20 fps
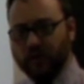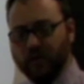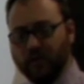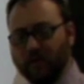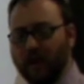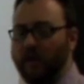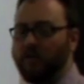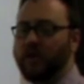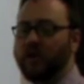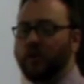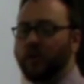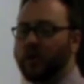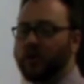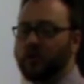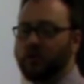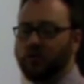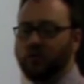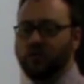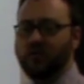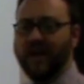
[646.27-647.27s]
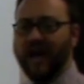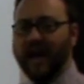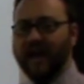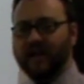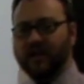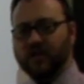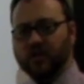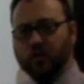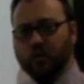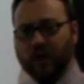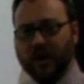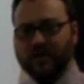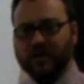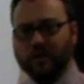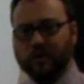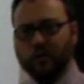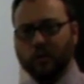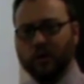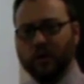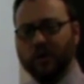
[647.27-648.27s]
And remember that when you do that, it's
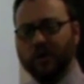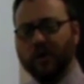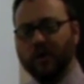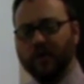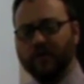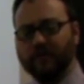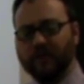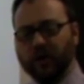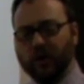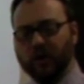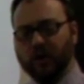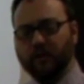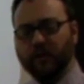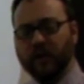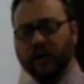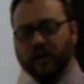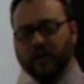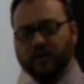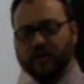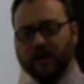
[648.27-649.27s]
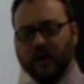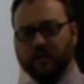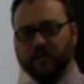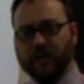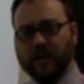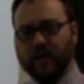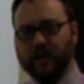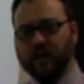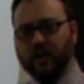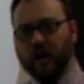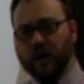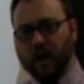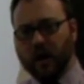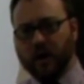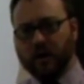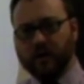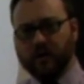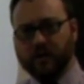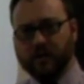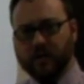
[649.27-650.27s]
question word, verb, subject,
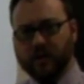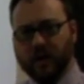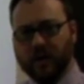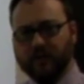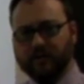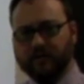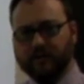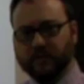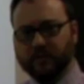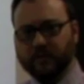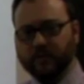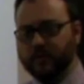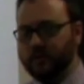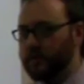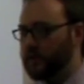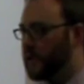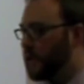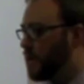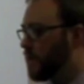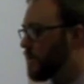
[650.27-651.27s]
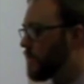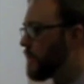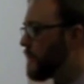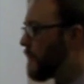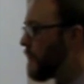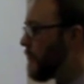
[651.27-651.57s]
other stuff. Okay?